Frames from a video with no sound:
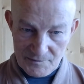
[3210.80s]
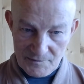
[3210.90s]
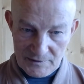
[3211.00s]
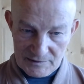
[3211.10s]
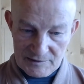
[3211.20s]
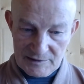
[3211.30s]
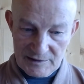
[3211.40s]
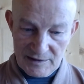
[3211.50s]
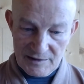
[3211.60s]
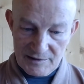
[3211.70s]

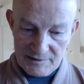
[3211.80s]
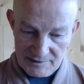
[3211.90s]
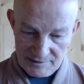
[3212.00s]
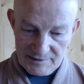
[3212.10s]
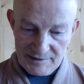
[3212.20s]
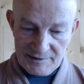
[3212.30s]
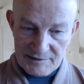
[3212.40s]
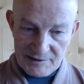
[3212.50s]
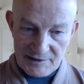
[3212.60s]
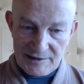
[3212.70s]
the
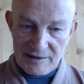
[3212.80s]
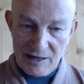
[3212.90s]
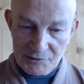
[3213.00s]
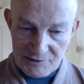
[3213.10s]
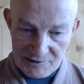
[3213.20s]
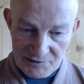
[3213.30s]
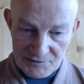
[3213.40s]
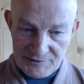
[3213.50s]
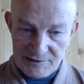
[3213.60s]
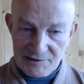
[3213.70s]
inner and outer
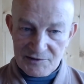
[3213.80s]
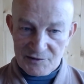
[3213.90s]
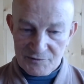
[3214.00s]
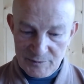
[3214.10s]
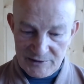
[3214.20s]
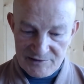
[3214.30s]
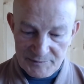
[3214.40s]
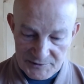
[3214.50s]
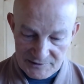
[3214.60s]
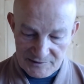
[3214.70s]
spheres of
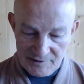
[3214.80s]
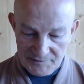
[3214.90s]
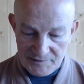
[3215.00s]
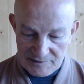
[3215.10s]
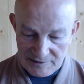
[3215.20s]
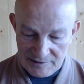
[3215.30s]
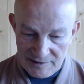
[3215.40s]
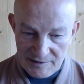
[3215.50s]
perception, the